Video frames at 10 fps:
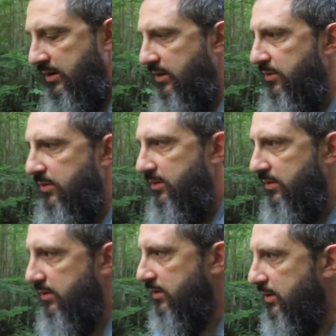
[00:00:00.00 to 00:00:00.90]
you know,
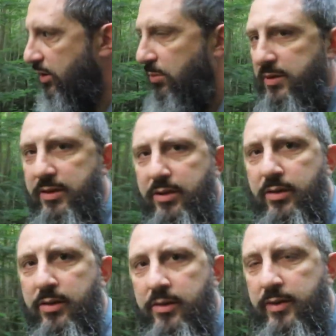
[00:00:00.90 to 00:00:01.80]
oh, but
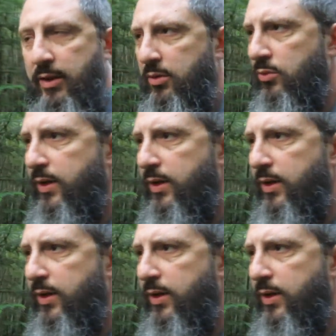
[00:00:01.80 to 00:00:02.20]
they're, they were